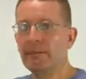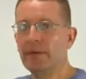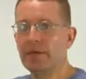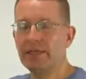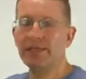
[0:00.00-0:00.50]

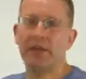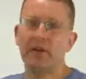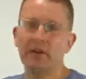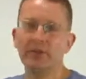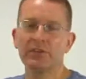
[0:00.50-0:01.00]
But
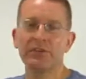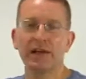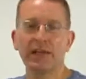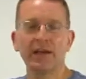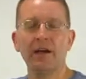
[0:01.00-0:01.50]

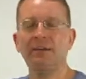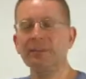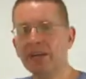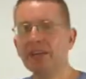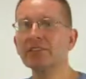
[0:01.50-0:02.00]
eZineArticles.com
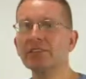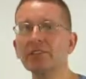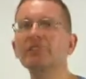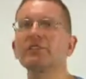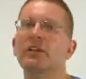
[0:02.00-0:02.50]
does
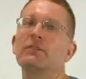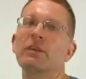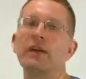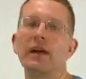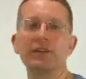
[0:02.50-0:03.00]
still generate
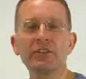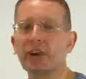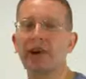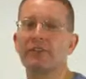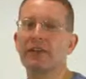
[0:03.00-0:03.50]
a lot of
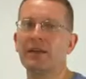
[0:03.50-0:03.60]
traffic.